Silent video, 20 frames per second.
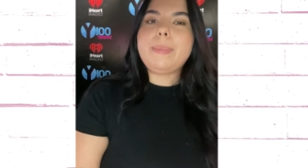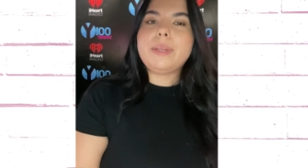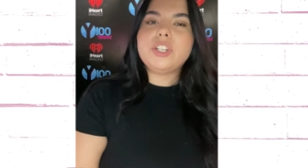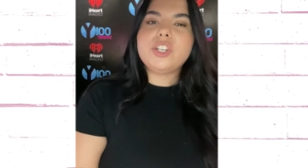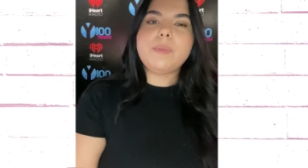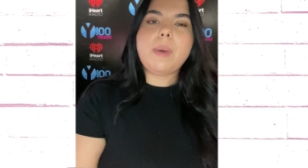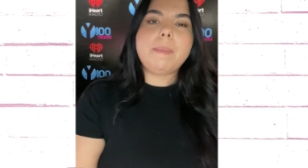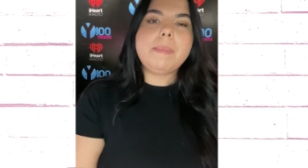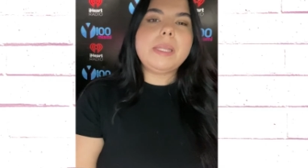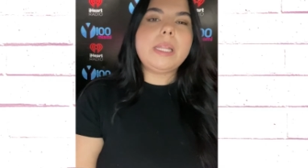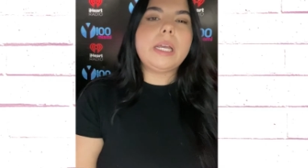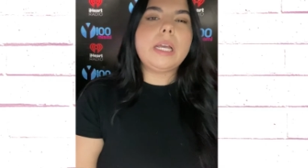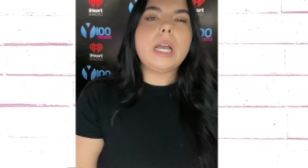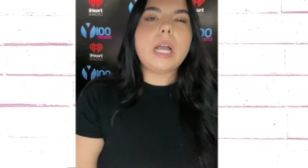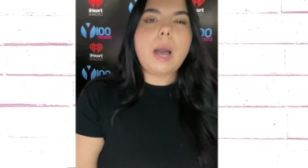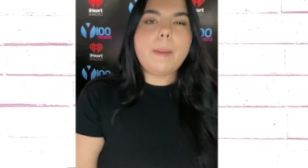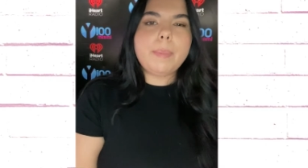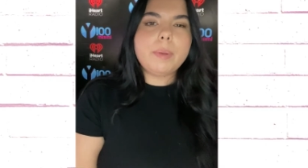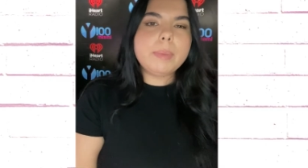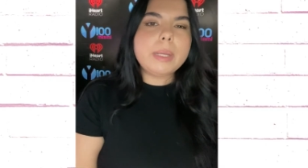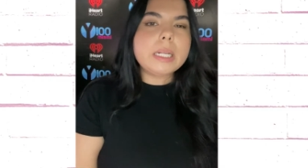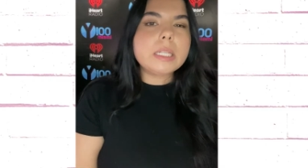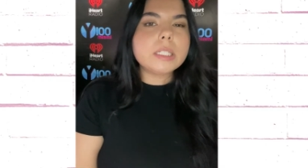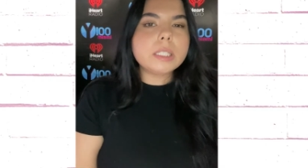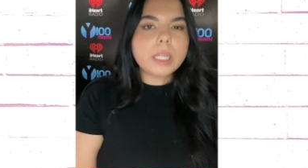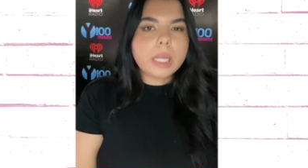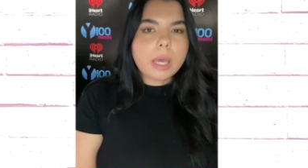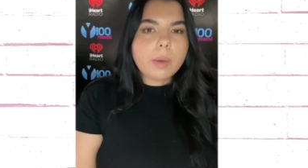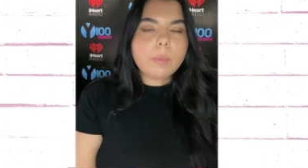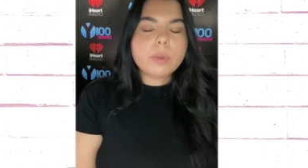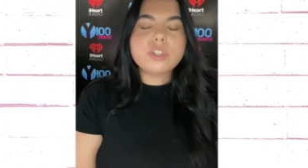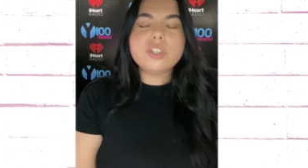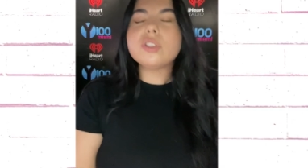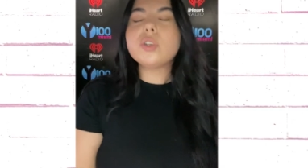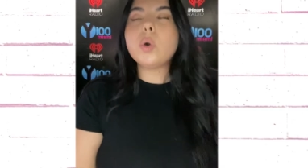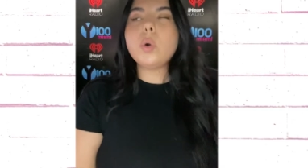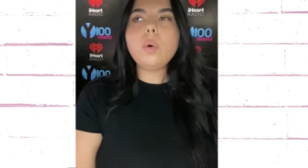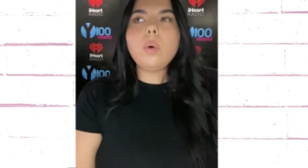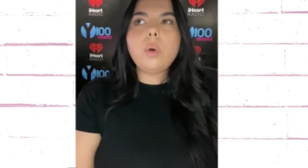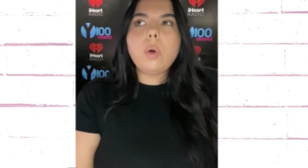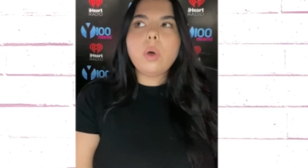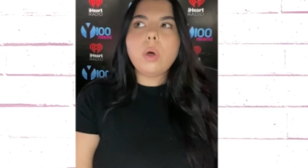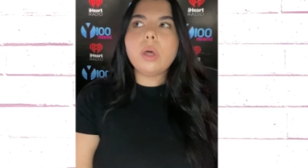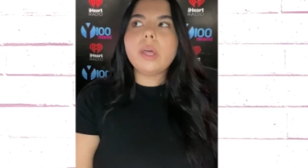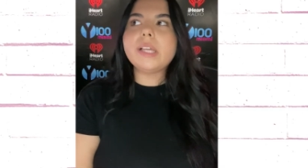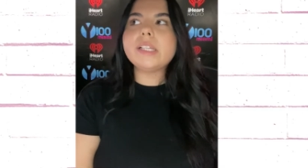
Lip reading: but she might be like a couple minutes late, which is cool.